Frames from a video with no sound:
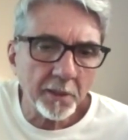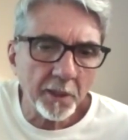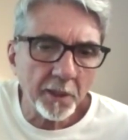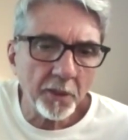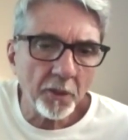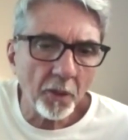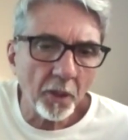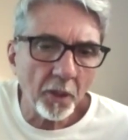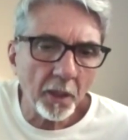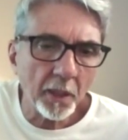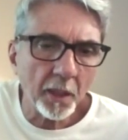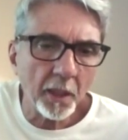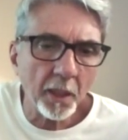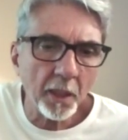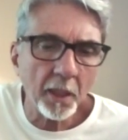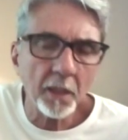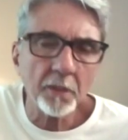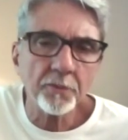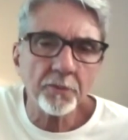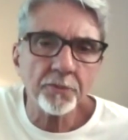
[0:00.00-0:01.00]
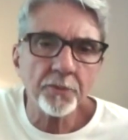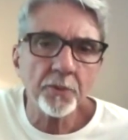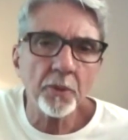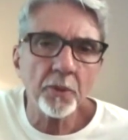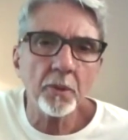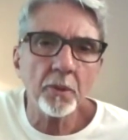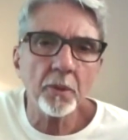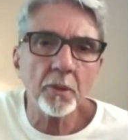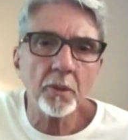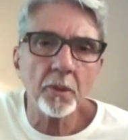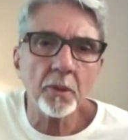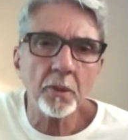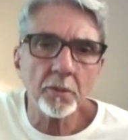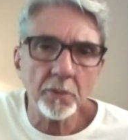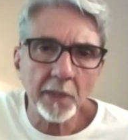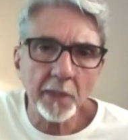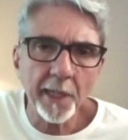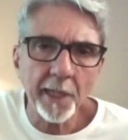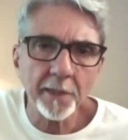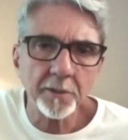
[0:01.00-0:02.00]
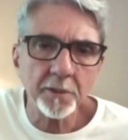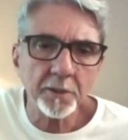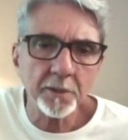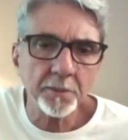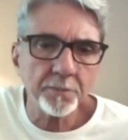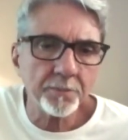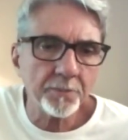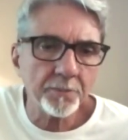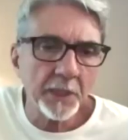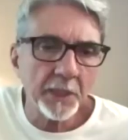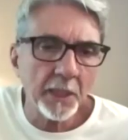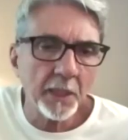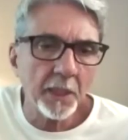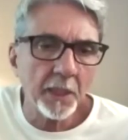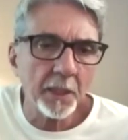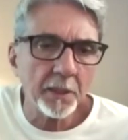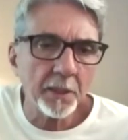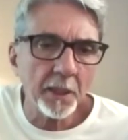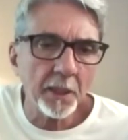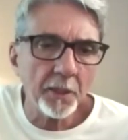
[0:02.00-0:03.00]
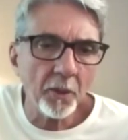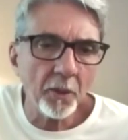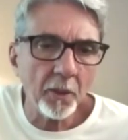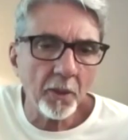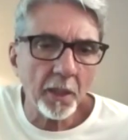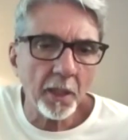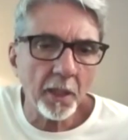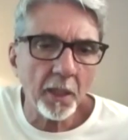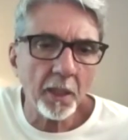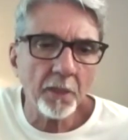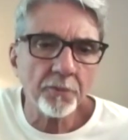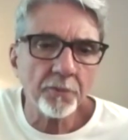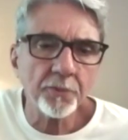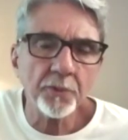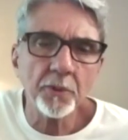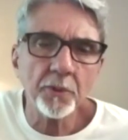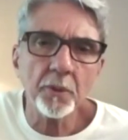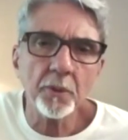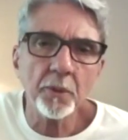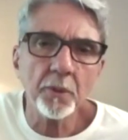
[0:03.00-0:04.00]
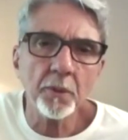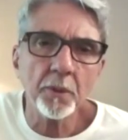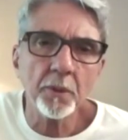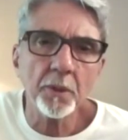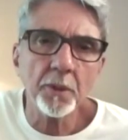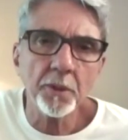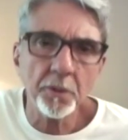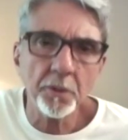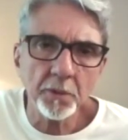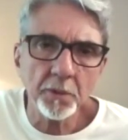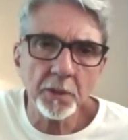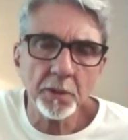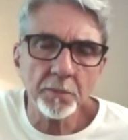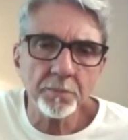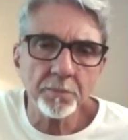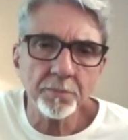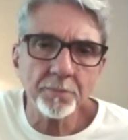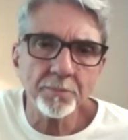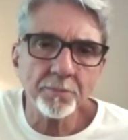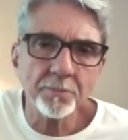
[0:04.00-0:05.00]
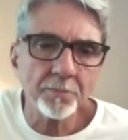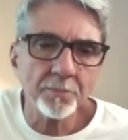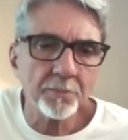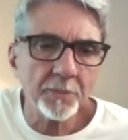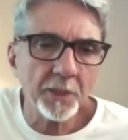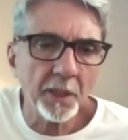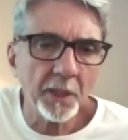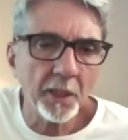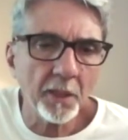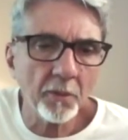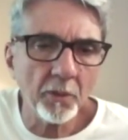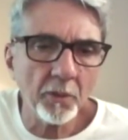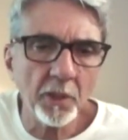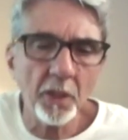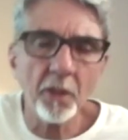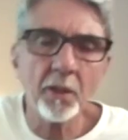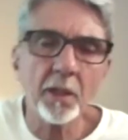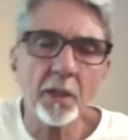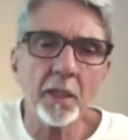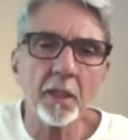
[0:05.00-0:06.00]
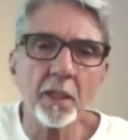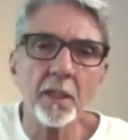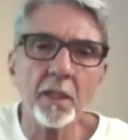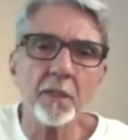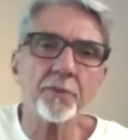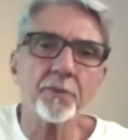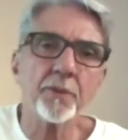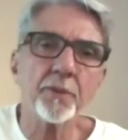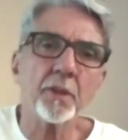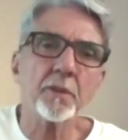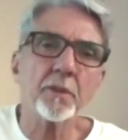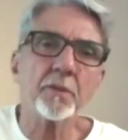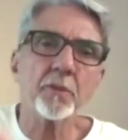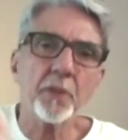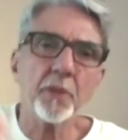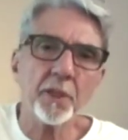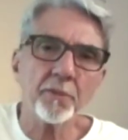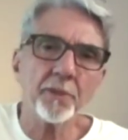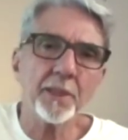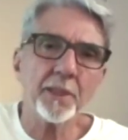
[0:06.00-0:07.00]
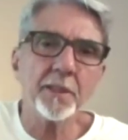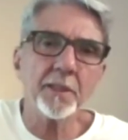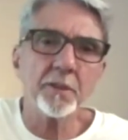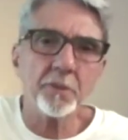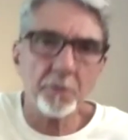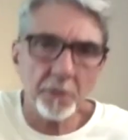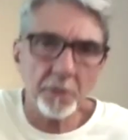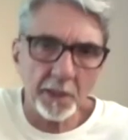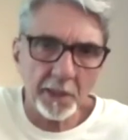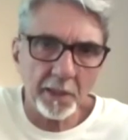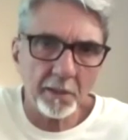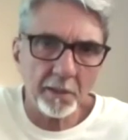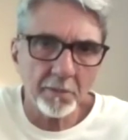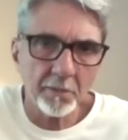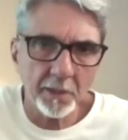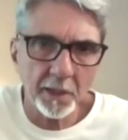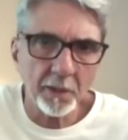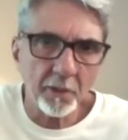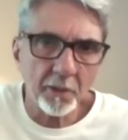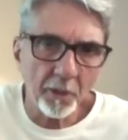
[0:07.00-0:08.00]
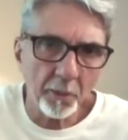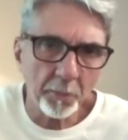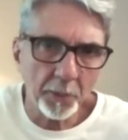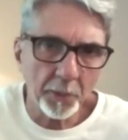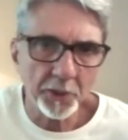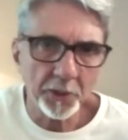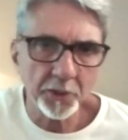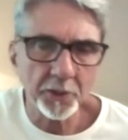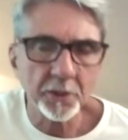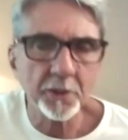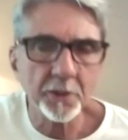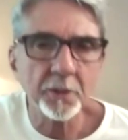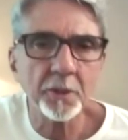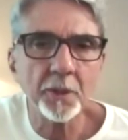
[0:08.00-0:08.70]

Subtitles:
yoga of no contact, the yoga of no union, the yoga of not traveling to accomplish,